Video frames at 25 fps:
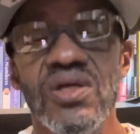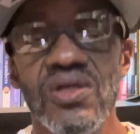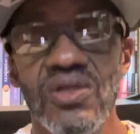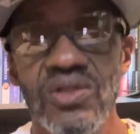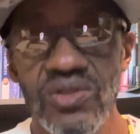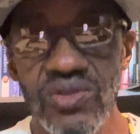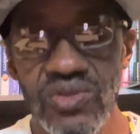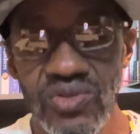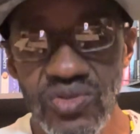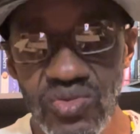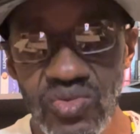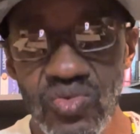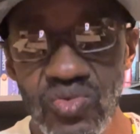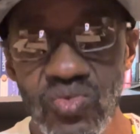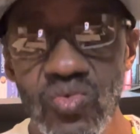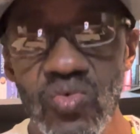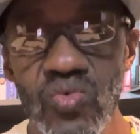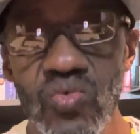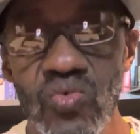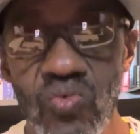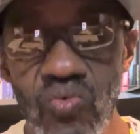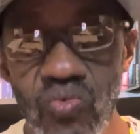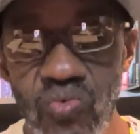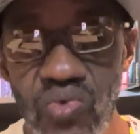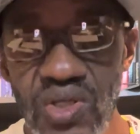you
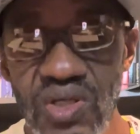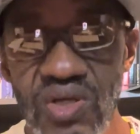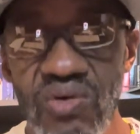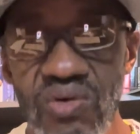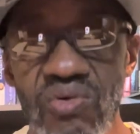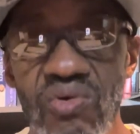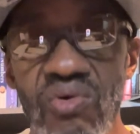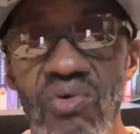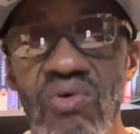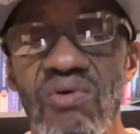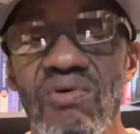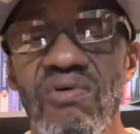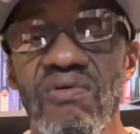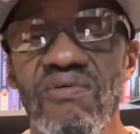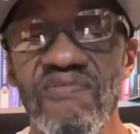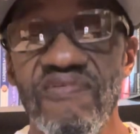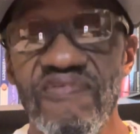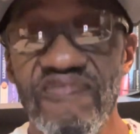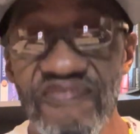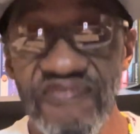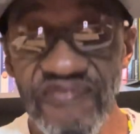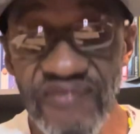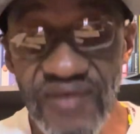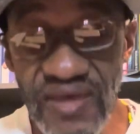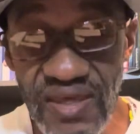will
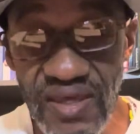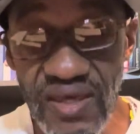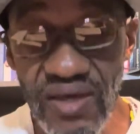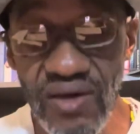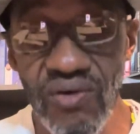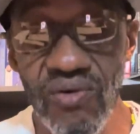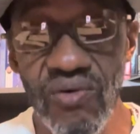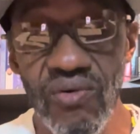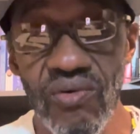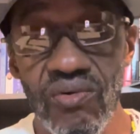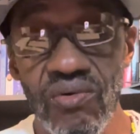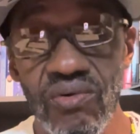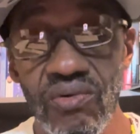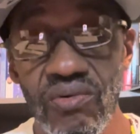fail.